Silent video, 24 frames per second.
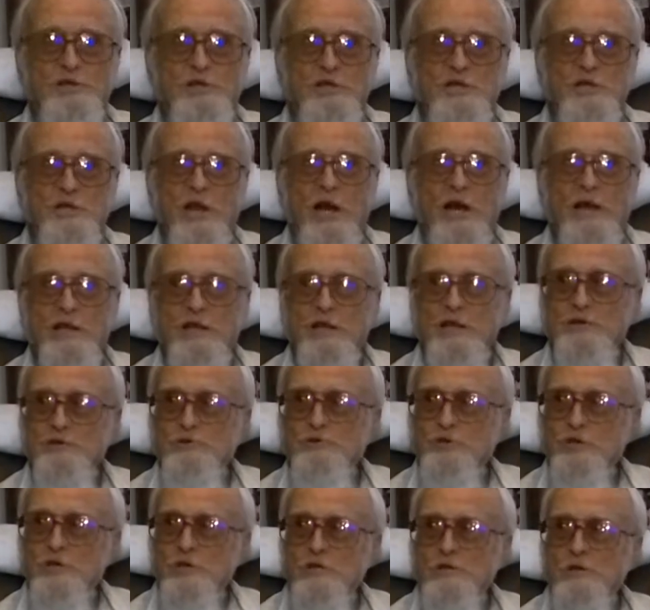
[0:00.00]
Just like
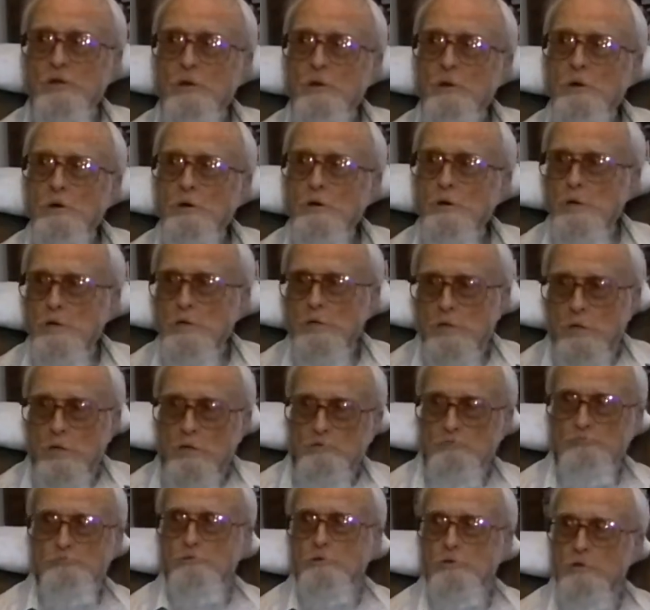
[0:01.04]
it, just,
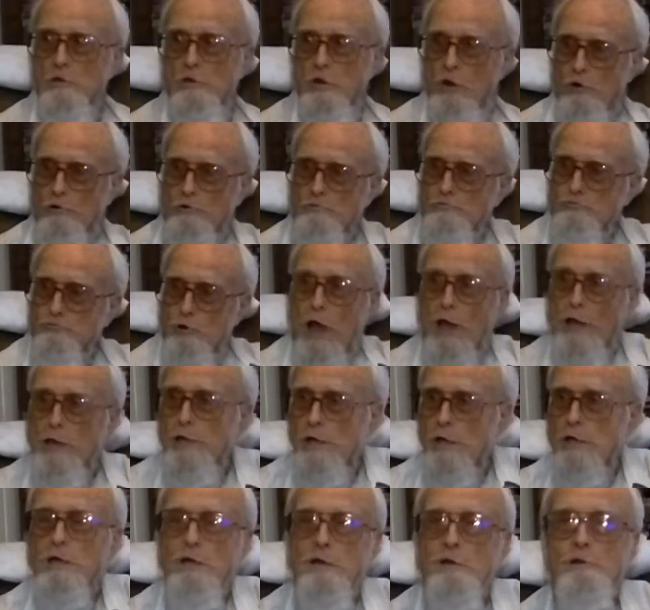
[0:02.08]
you know,
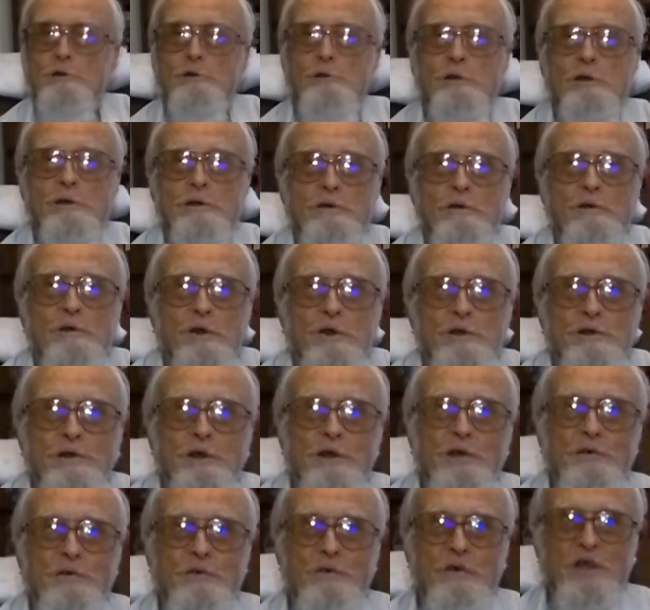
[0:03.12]
ready
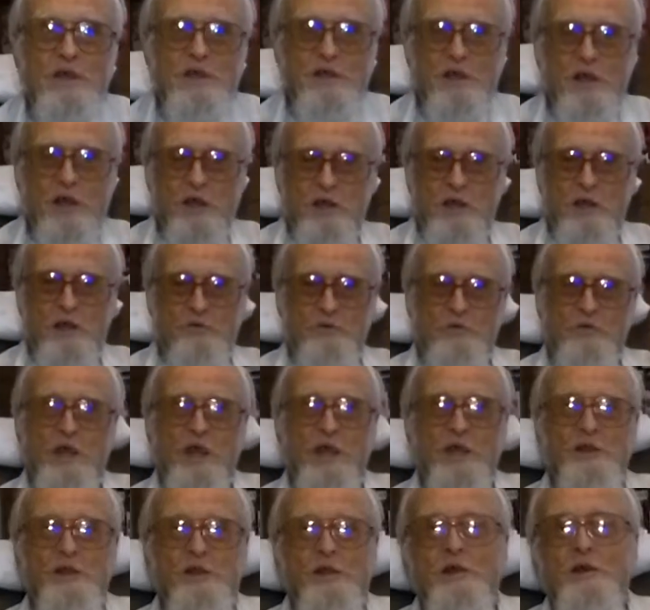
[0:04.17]
if
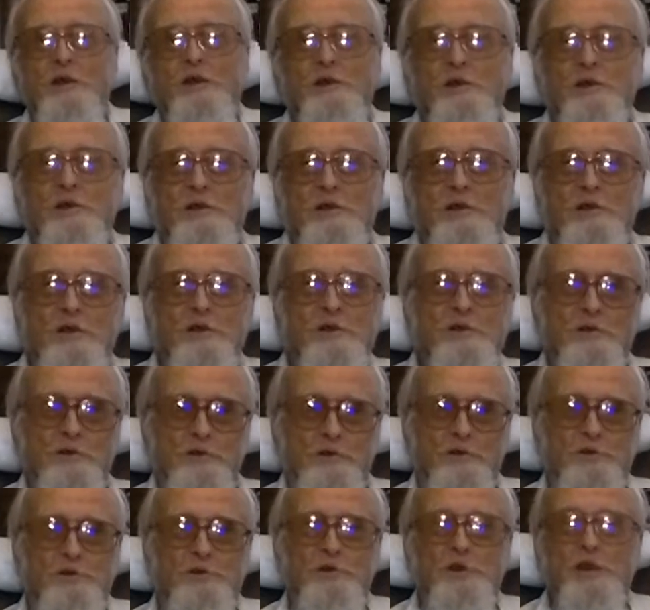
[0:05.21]
they
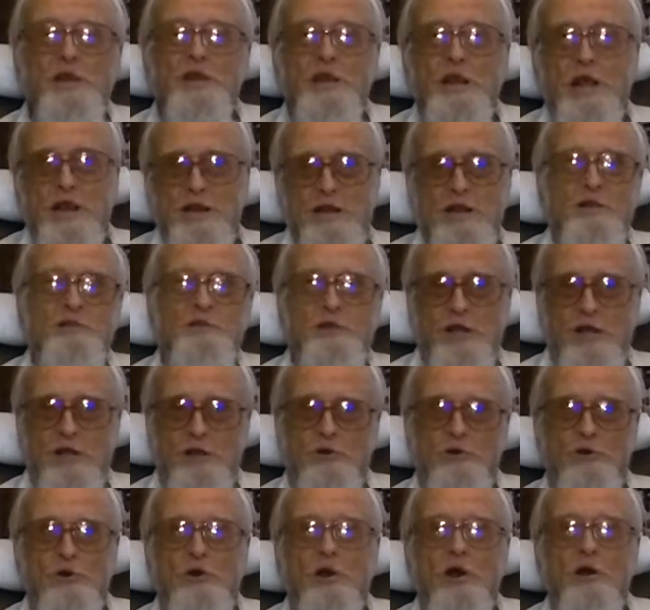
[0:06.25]
did
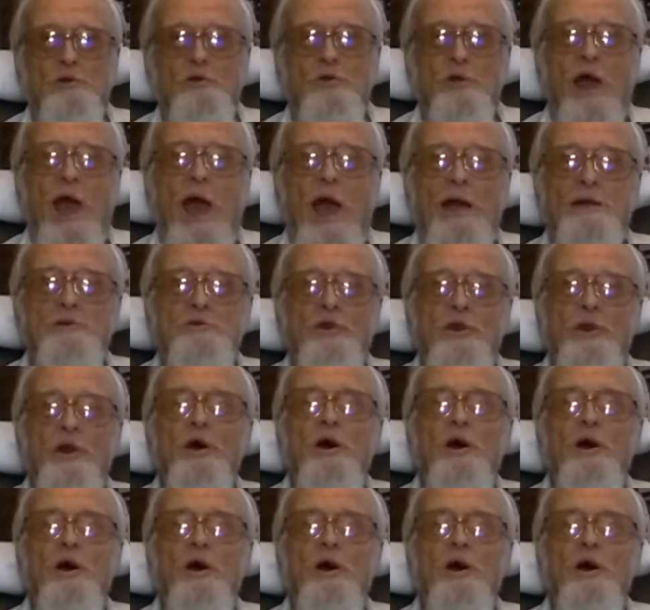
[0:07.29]
anything or got acted